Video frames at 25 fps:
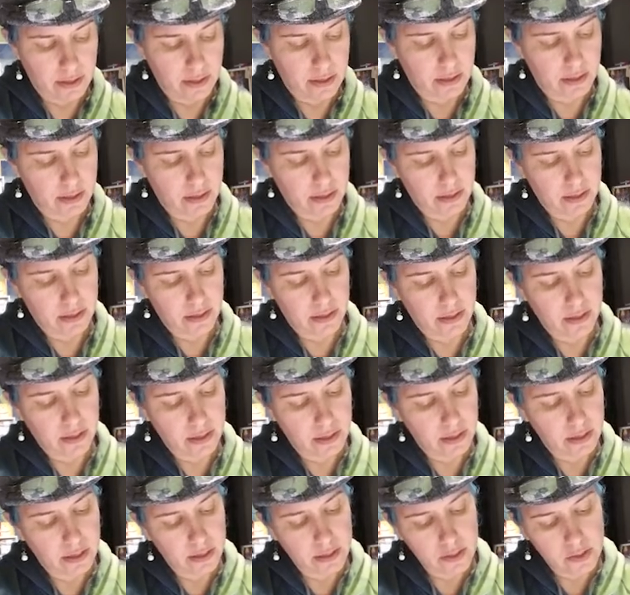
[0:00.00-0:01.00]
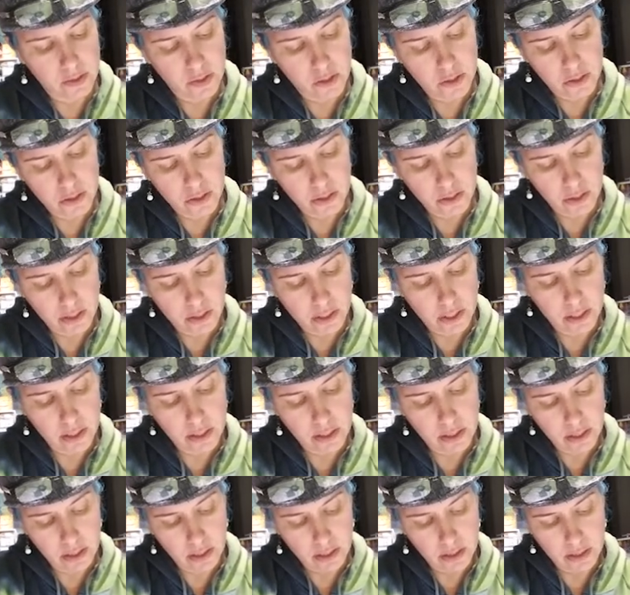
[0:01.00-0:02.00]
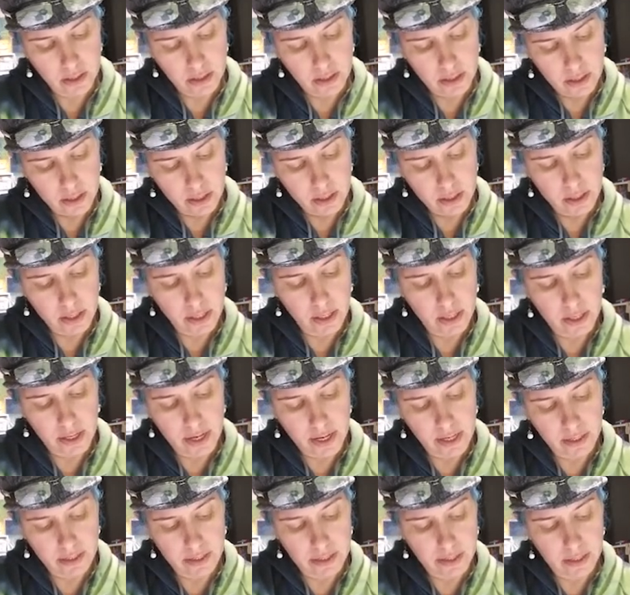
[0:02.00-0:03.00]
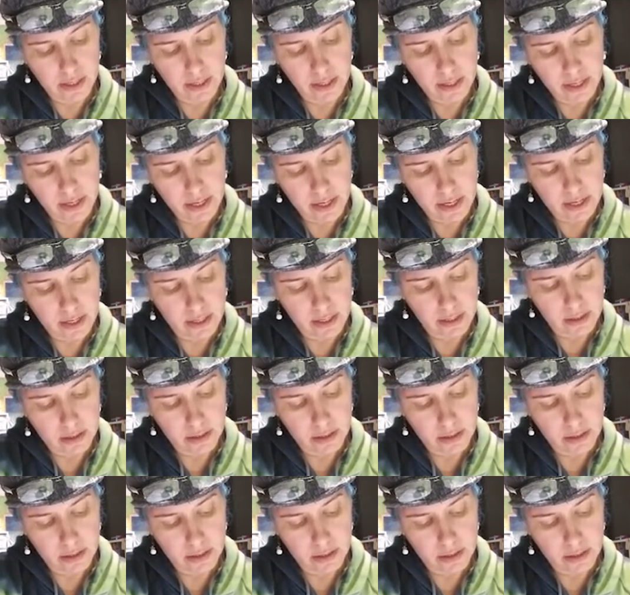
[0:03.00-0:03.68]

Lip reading: and it should connect again